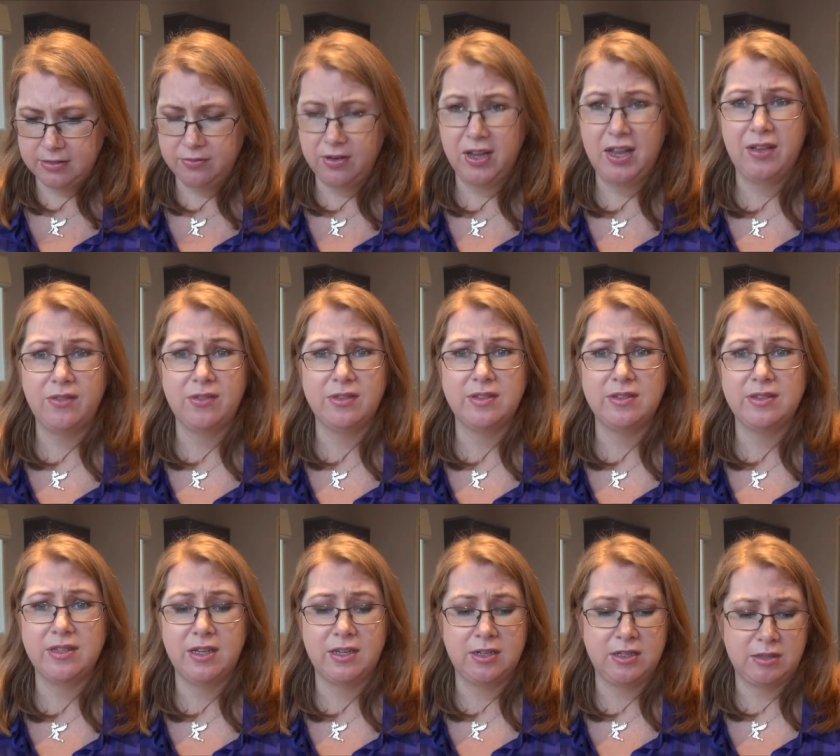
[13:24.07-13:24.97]
If I haven't
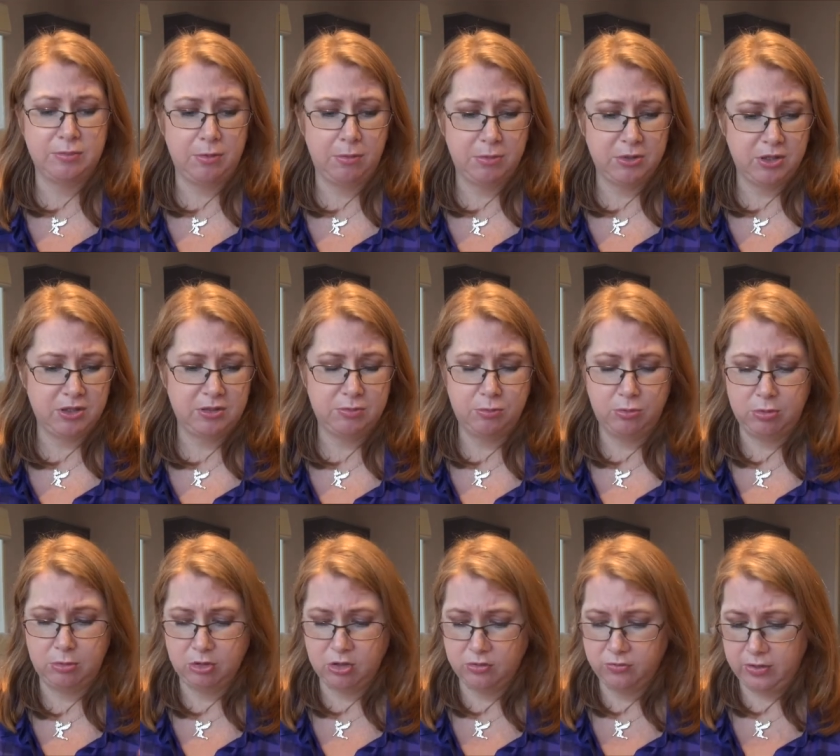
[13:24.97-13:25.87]
said, it's probably just
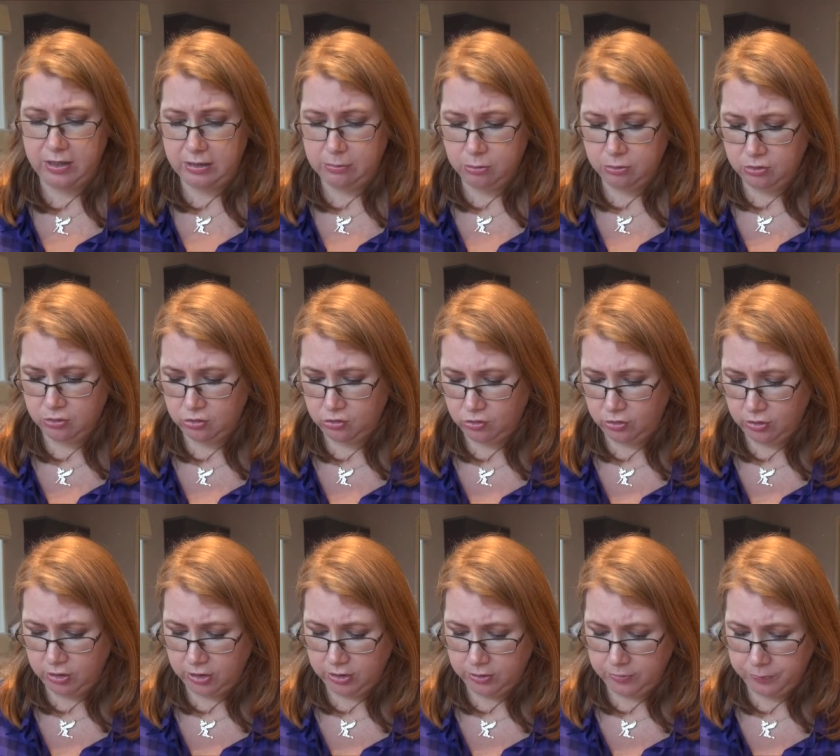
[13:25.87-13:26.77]
pretty much available in
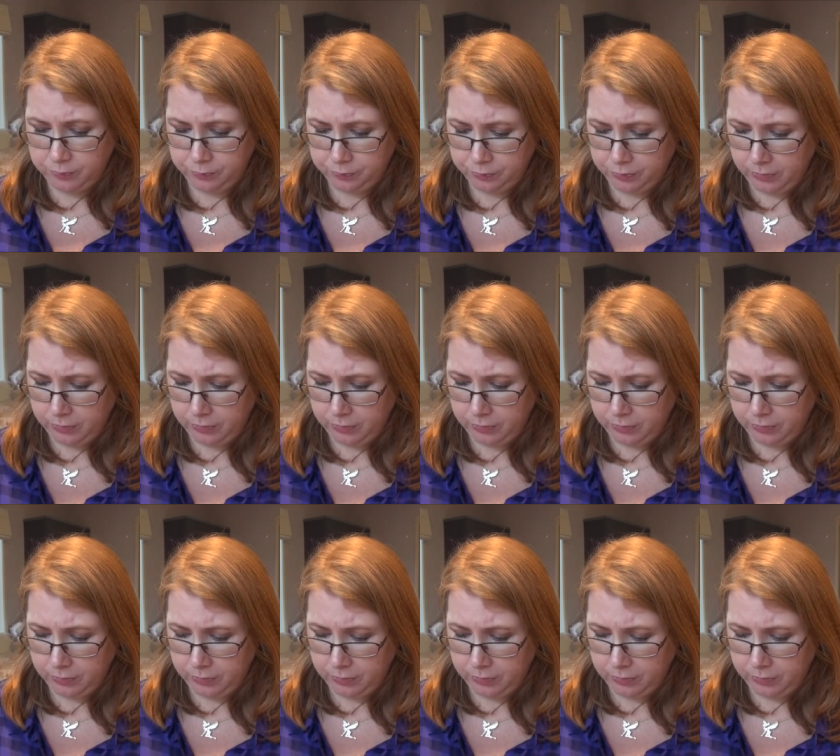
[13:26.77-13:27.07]
Australia.